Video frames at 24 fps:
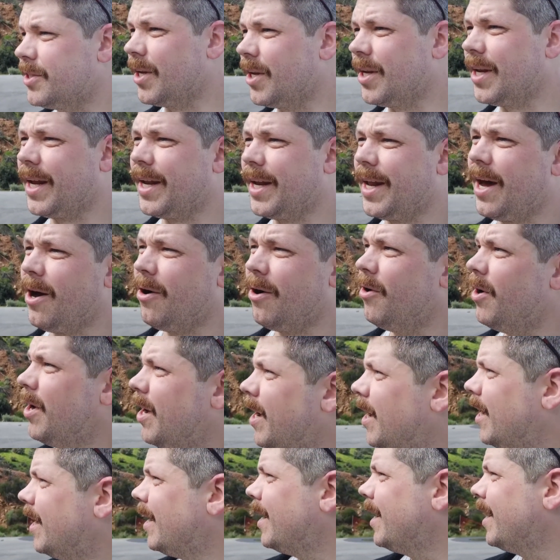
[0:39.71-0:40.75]
Sunday now.
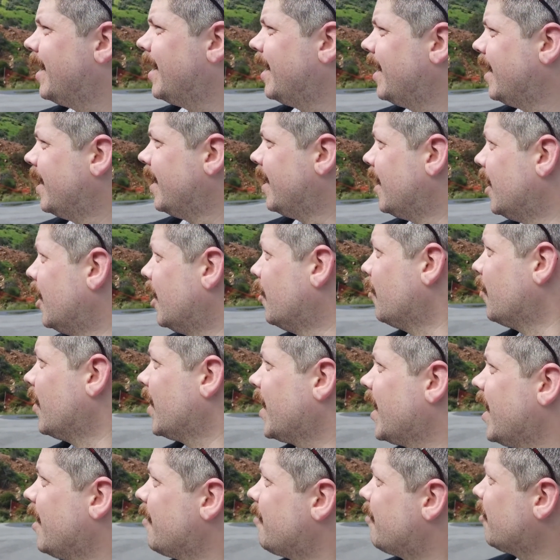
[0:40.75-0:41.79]
I
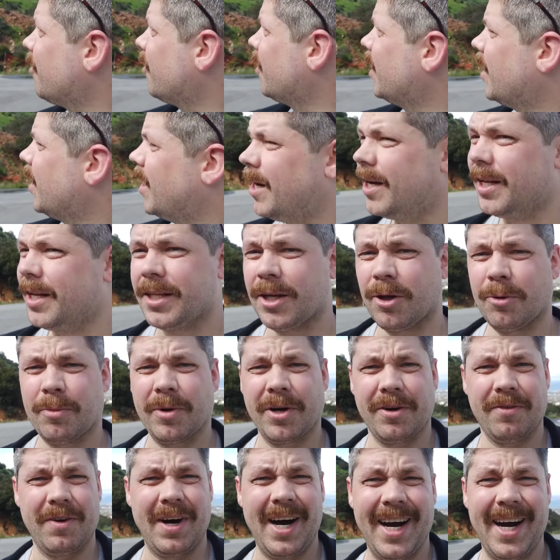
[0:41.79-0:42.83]
went out for a little
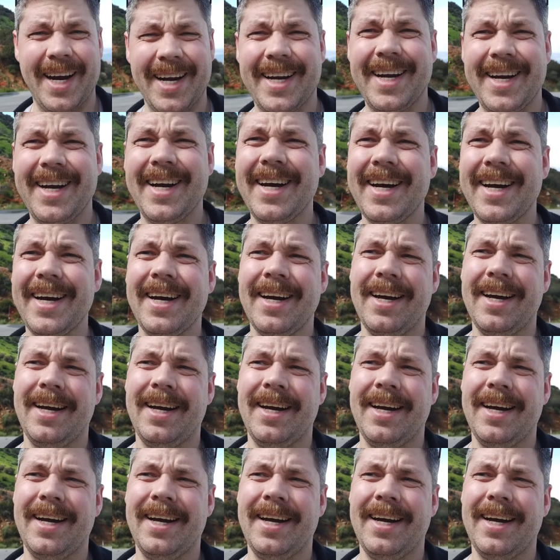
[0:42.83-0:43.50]
bit of a hike.